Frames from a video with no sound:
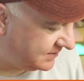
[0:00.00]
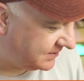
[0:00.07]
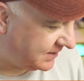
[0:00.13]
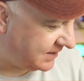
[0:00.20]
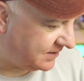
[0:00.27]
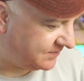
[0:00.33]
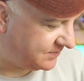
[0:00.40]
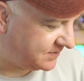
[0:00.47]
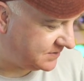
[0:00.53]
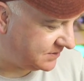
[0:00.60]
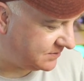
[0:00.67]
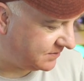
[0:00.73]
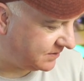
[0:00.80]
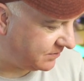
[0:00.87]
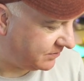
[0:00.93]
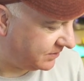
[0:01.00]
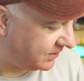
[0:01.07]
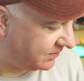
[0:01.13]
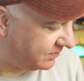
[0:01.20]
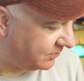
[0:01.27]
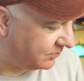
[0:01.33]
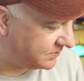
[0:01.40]
Yeah, so I don't think I've got any
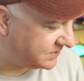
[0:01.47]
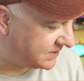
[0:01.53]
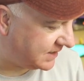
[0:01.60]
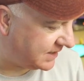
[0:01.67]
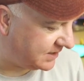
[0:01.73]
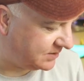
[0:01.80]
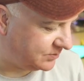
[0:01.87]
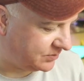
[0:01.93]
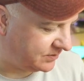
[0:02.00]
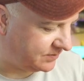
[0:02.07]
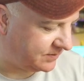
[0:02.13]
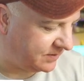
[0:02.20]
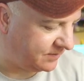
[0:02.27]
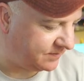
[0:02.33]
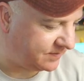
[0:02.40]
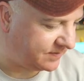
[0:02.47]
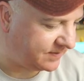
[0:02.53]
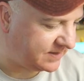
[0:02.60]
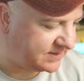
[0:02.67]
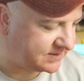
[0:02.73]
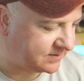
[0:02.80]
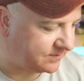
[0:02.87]
of those to hand, but uh,
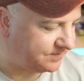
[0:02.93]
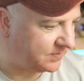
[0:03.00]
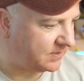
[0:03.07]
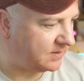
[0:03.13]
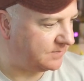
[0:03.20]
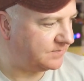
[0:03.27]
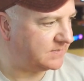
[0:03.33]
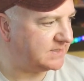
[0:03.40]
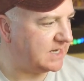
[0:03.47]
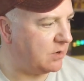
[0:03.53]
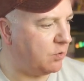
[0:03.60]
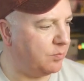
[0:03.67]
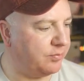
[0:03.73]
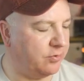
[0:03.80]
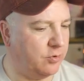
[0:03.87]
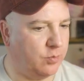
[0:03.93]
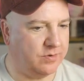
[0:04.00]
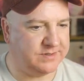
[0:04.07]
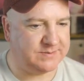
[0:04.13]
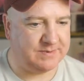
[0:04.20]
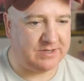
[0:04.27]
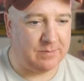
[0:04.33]
these Tower Pro
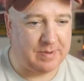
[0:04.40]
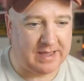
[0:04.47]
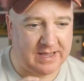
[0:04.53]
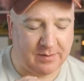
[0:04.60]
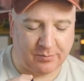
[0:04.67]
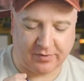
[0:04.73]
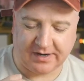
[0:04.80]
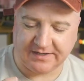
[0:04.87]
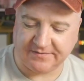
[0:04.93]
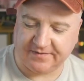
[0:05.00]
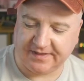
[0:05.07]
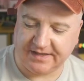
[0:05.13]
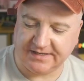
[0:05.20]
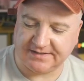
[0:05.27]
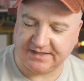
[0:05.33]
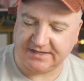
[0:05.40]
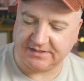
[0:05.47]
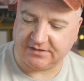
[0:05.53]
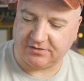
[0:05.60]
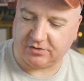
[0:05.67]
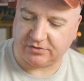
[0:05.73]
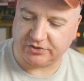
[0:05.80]
ones, I mean, you pay a price for these. These
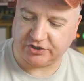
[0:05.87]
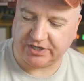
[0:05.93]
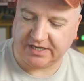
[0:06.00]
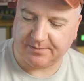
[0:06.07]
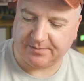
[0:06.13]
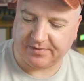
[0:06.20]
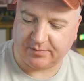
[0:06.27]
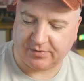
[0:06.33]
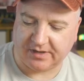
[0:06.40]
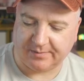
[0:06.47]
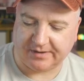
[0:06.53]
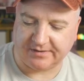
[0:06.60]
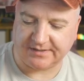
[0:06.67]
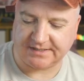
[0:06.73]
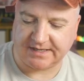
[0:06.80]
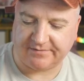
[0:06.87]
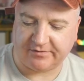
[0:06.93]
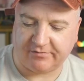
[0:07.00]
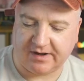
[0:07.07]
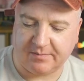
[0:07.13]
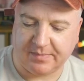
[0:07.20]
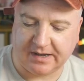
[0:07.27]
are not cheap. They're probably about seven
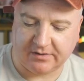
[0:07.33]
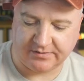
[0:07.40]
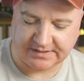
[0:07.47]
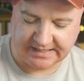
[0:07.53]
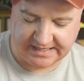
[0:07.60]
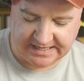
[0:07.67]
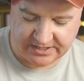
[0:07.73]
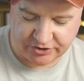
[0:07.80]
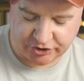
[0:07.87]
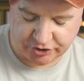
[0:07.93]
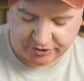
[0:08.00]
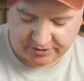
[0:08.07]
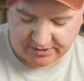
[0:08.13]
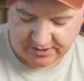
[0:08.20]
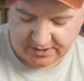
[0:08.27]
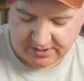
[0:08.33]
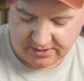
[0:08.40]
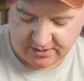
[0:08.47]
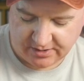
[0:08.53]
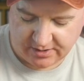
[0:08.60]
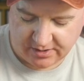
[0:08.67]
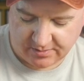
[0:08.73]
or eight pounds each,
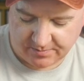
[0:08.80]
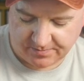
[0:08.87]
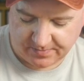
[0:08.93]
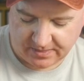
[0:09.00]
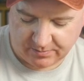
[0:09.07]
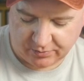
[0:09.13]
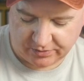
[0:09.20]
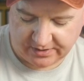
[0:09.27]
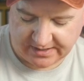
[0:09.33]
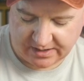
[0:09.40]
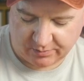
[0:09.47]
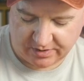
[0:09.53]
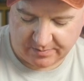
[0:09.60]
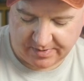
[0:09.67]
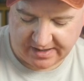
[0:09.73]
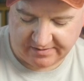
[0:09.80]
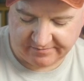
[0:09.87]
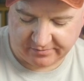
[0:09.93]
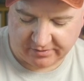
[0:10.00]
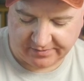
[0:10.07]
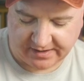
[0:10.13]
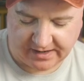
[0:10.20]
um, but you get what you pay
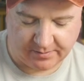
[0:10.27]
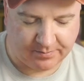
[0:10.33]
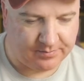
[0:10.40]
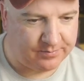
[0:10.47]
for. They are